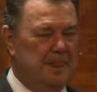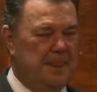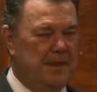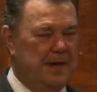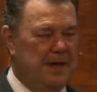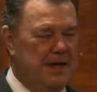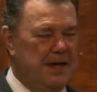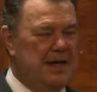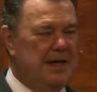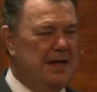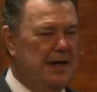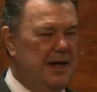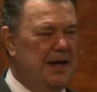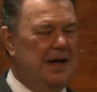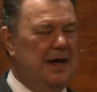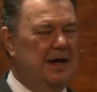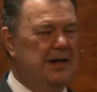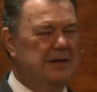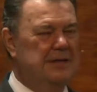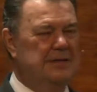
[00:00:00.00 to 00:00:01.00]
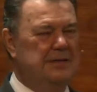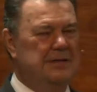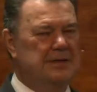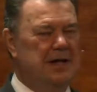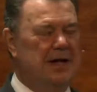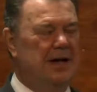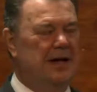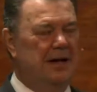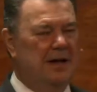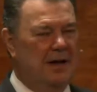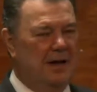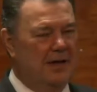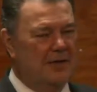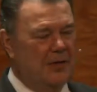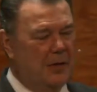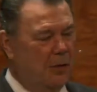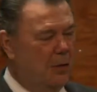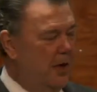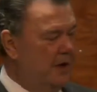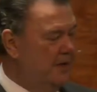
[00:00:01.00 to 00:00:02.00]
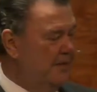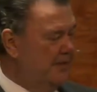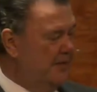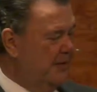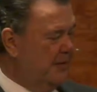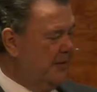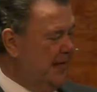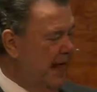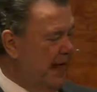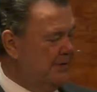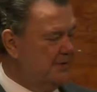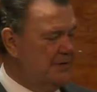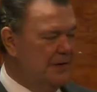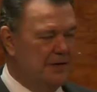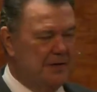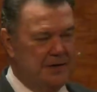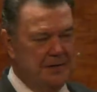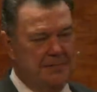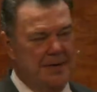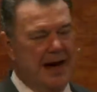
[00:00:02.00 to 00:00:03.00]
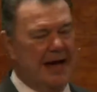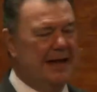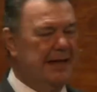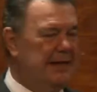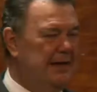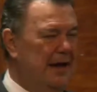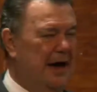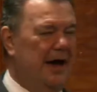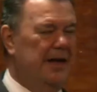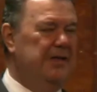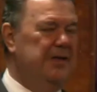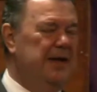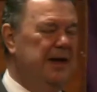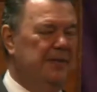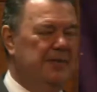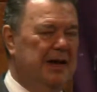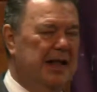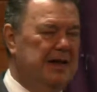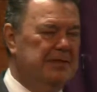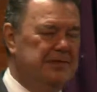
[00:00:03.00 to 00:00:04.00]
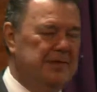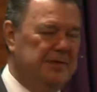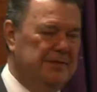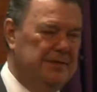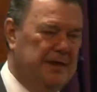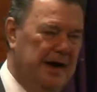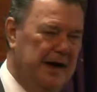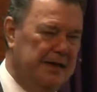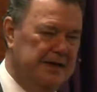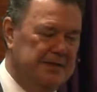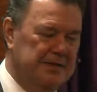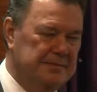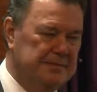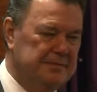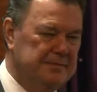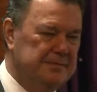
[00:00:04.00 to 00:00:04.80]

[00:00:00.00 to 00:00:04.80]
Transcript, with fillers: He is uh, the wonderful of the mighty God, the everlasting Father.